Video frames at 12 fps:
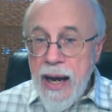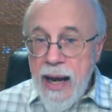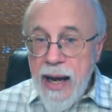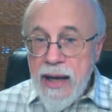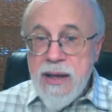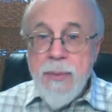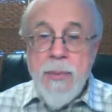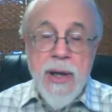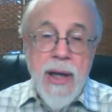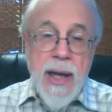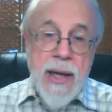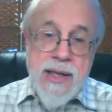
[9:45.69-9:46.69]
at
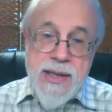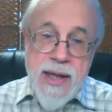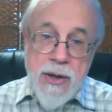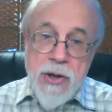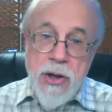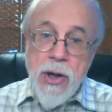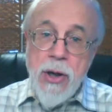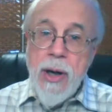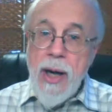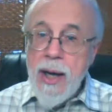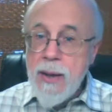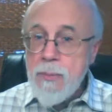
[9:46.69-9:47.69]
the cellular
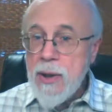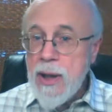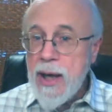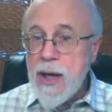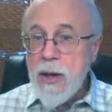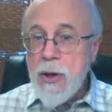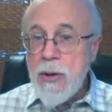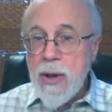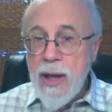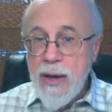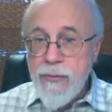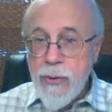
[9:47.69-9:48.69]
and molecular
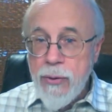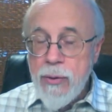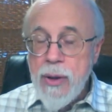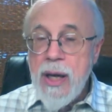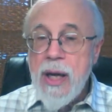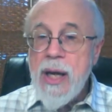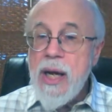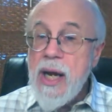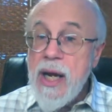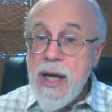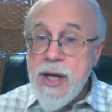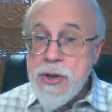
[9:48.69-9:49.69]
level
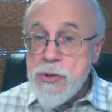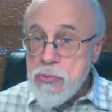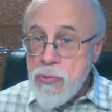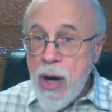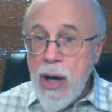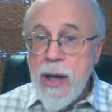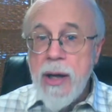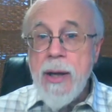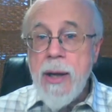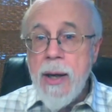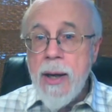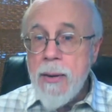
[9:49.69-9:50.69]
is
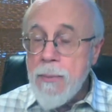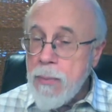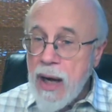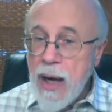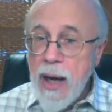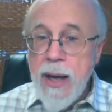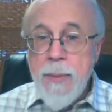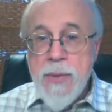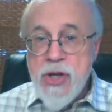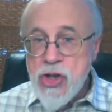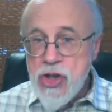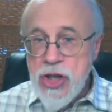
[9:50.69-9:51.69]
run by
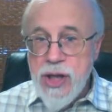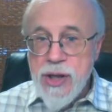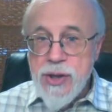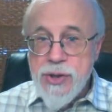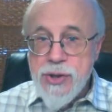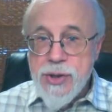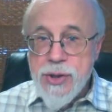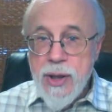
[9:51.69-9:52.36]
machines.